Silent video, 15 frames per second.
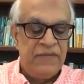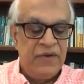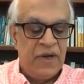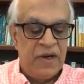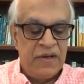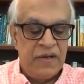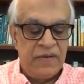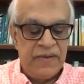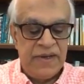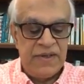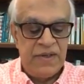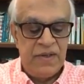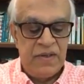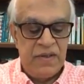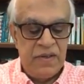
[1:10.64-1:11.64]
the article right
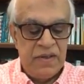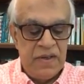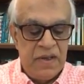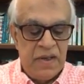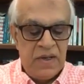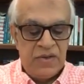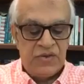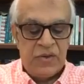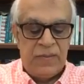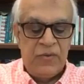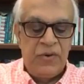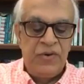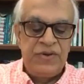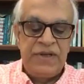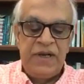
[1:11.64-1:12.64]
here. So I'm
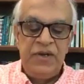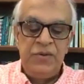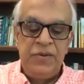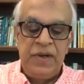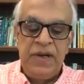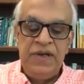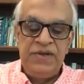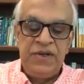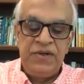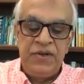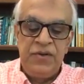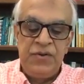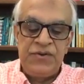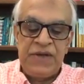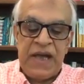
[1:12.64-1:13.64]
going to tell you, he's
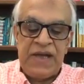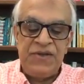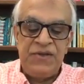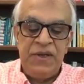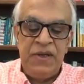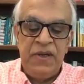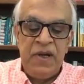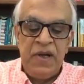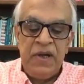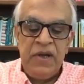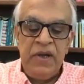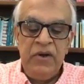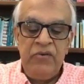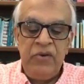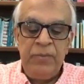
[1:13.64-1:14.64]
introduced as the
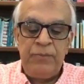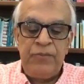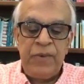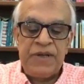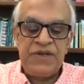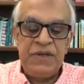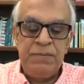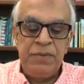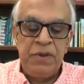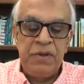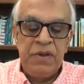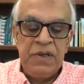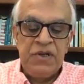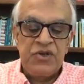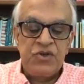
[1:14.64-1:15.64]

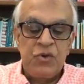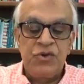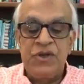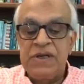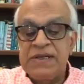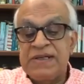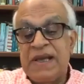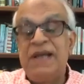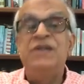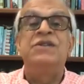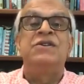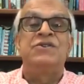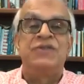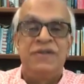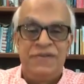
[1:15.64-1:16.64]
irrepressible social
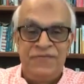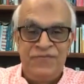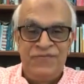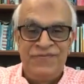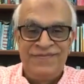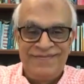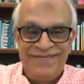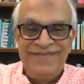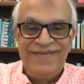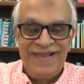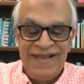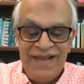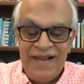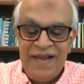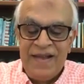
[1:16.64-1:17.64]
scientist.
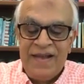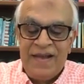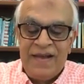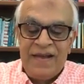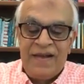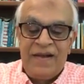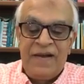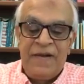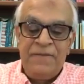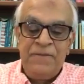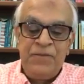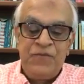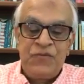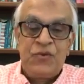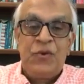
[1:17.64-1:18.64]

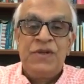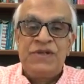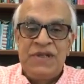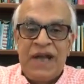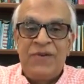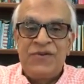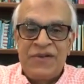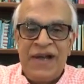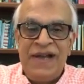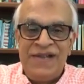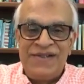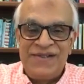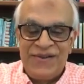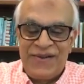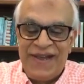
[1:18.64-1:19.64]
So it's now
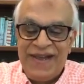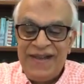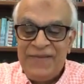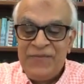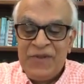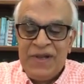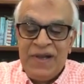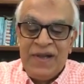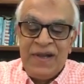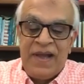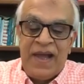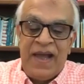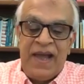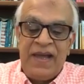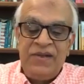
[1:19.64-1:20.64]
science, okay?
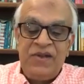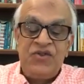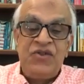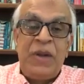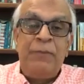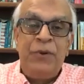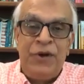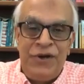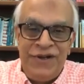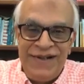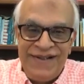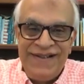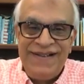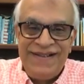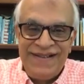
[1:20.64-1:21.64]
And the shepherd.
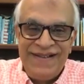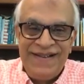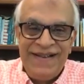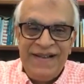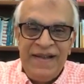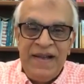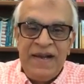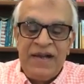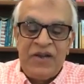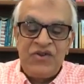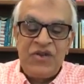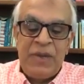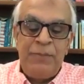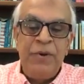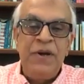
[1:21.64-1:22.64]
Now
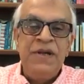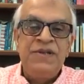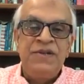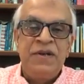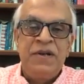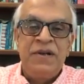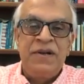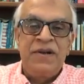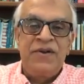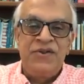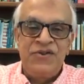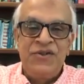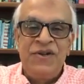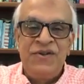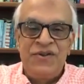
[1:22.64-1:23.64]
shepherd is a
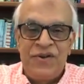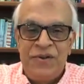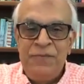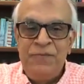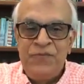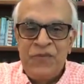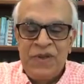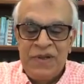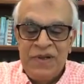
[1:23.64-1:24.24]
Christian term,